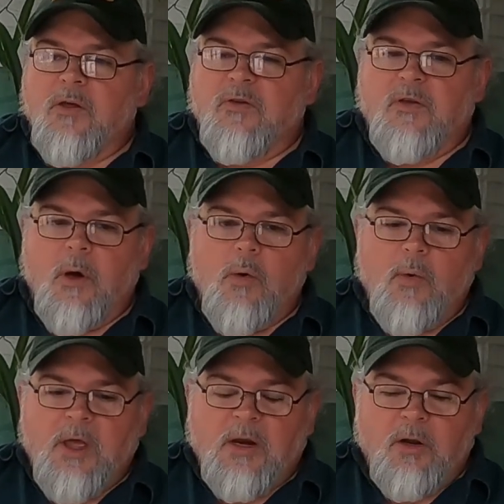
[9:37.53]

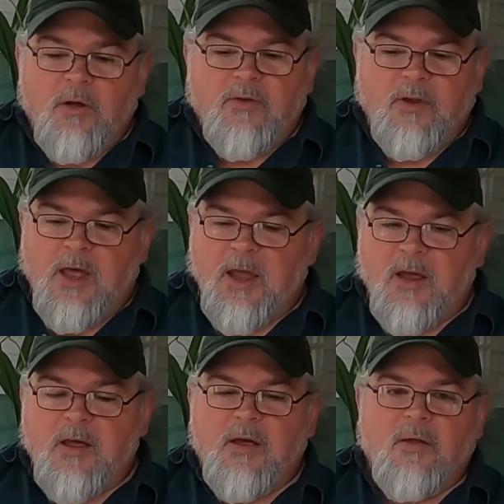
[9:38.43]
so it looks
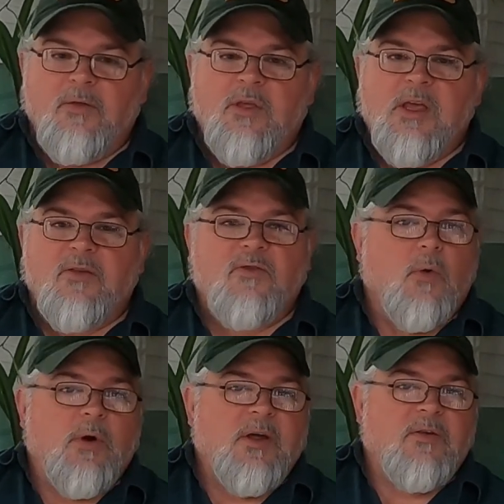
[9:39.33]
like the
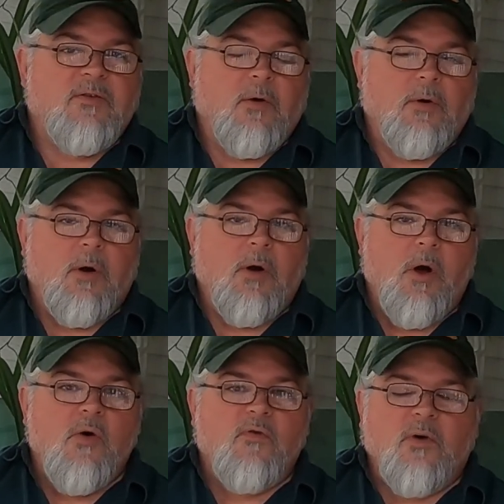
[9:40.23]
stories are
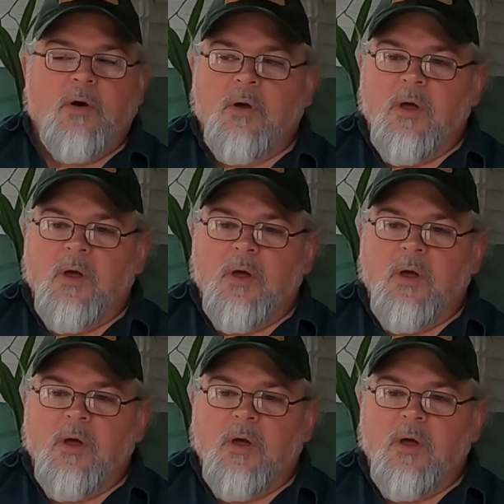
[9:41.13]
over.